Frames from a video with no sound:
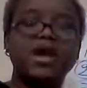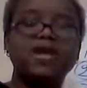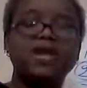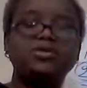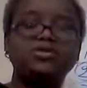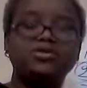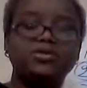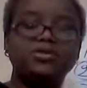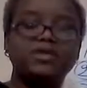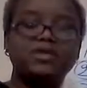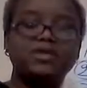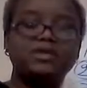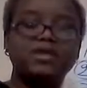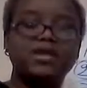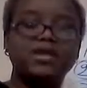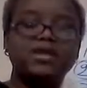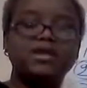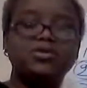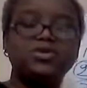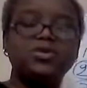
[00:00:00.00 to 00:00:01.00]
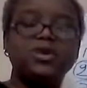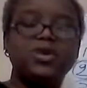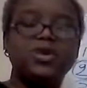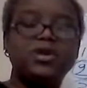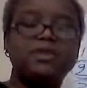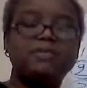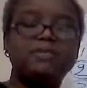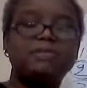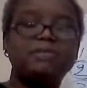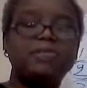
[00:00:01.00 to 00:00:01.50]
address in your
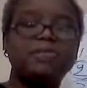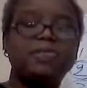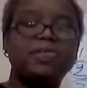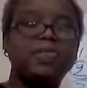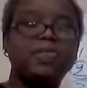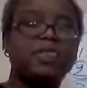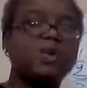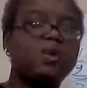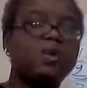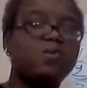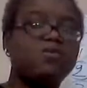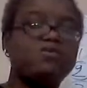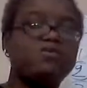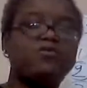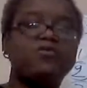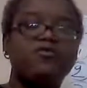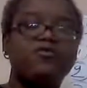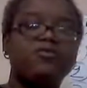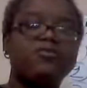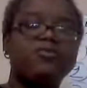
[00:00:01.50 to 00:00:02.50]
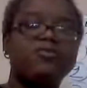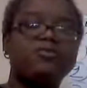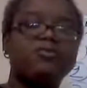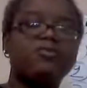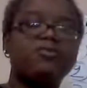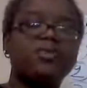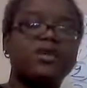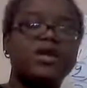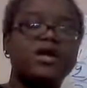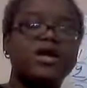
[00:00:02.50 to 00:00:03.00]
name, confirm
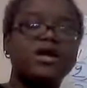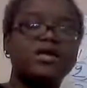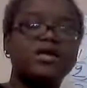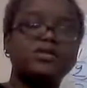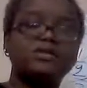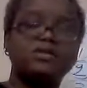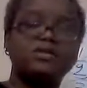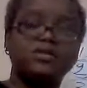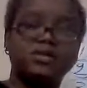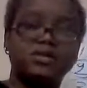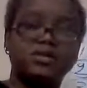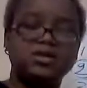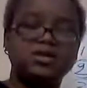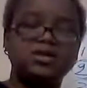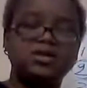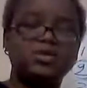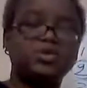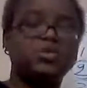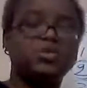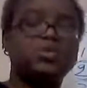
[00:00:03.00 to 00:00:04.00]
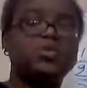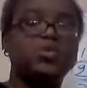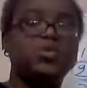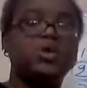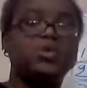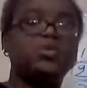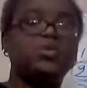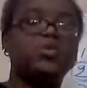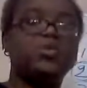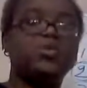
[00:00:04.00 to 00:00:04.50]
that you're the
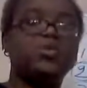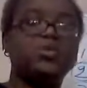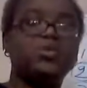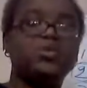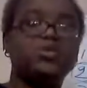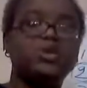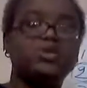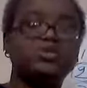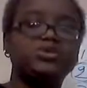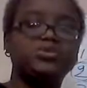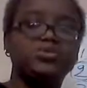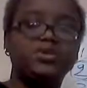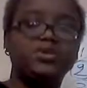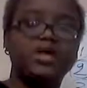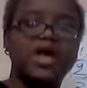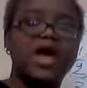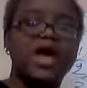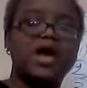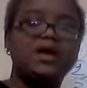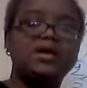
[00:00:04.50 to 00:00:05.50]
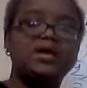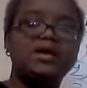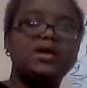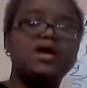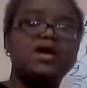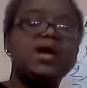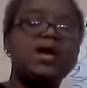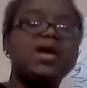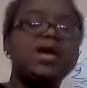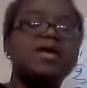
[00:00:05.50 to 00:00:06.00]
one who requests to be added,
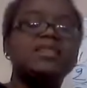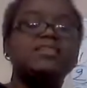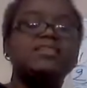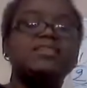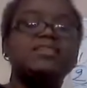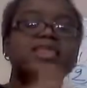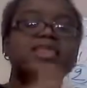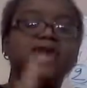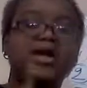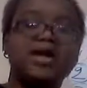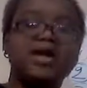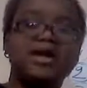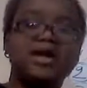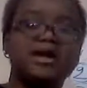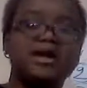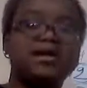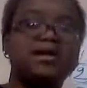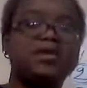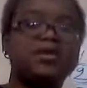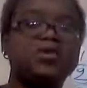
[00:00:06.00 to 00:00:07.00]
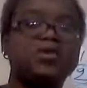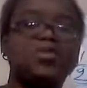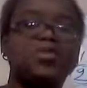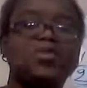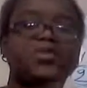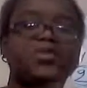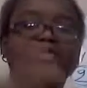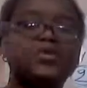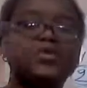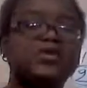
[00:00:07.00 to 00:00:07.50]
then
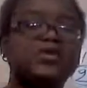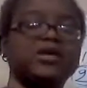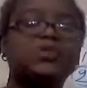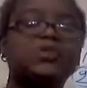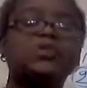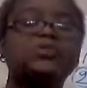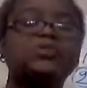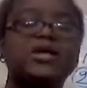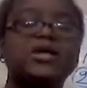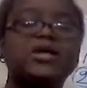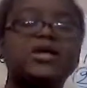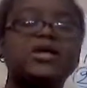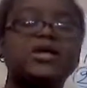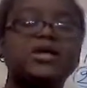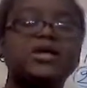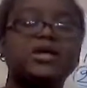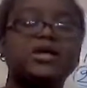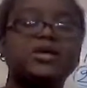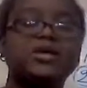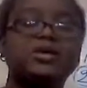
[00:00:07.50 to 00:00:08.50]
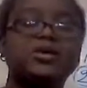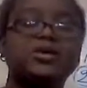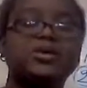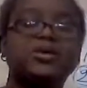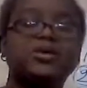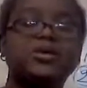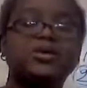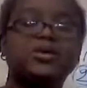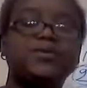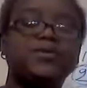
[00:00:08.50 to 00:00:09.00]
we will automatically
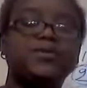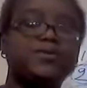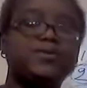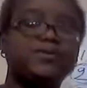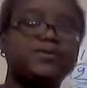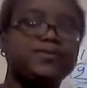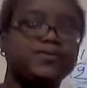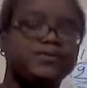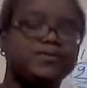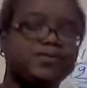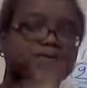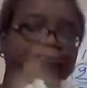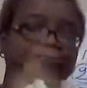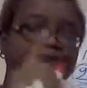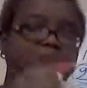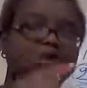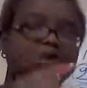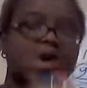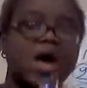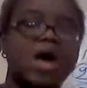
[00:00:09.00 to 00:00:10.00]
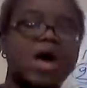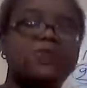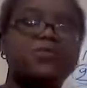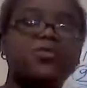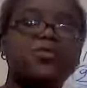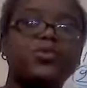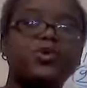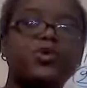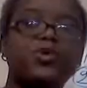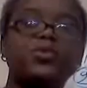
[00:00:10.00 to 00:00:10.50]
the app
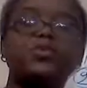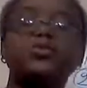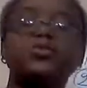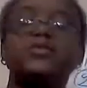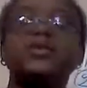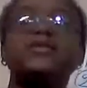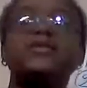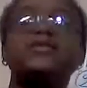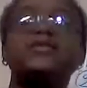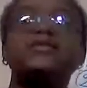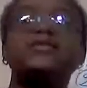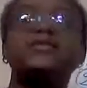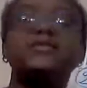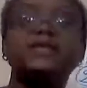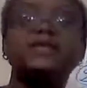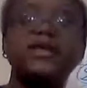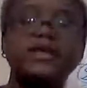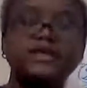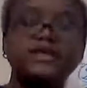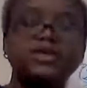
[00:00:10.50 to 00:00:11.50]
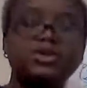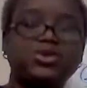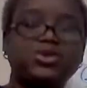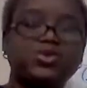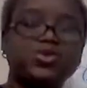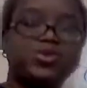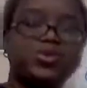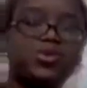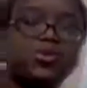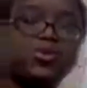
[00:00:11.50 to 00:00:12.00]
will automatically send
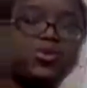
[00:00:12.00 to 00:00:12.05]
you